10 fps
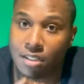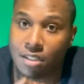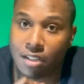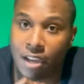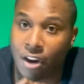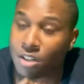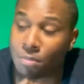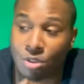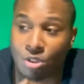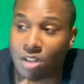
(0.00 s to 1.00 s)
Erik
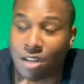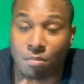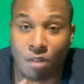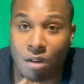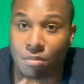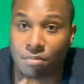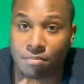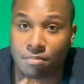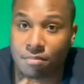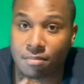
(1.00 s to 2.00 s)
is not the problem.
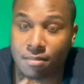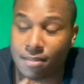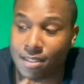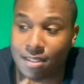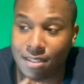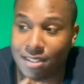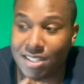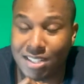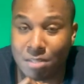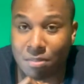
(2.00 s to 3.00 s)
It's
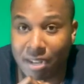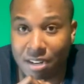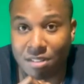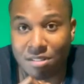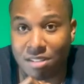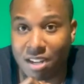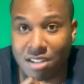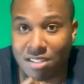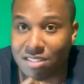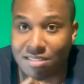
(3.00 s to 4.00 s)
these players that
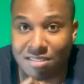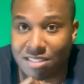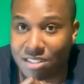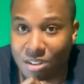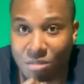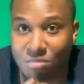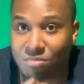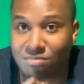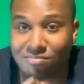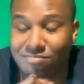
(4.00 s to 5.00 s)
don't
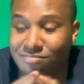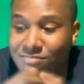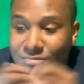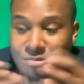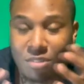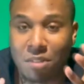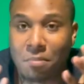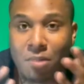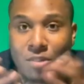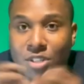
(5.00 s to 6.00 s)
want to be
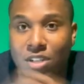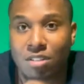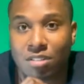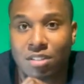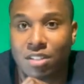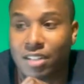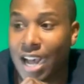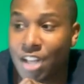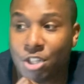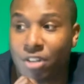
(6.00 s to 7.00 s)
with each other.
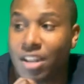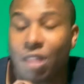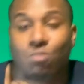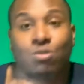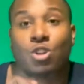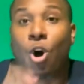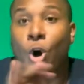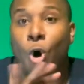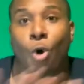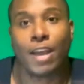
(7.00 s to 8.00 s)
Last year they was
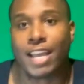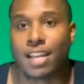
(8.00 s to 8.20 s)
all in.